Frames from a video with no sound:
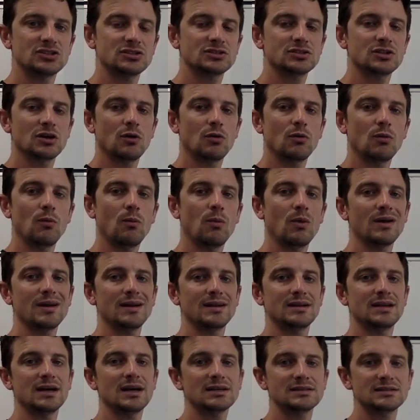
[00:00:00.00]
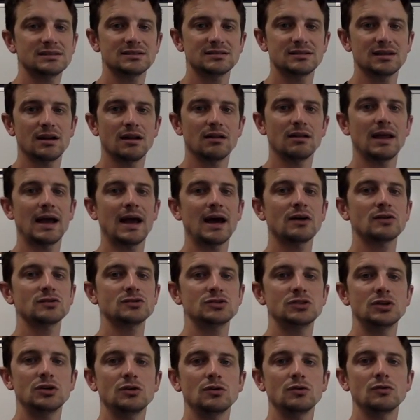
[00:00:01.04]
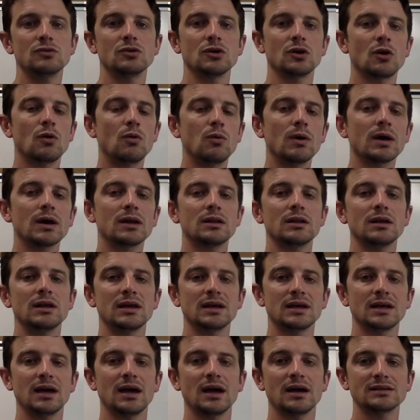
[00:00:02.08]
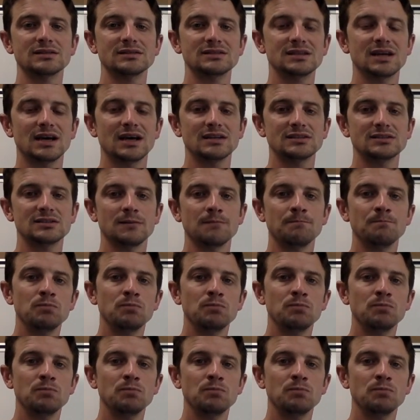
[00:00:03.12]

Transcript: And so what it does is it allows you to quickly assess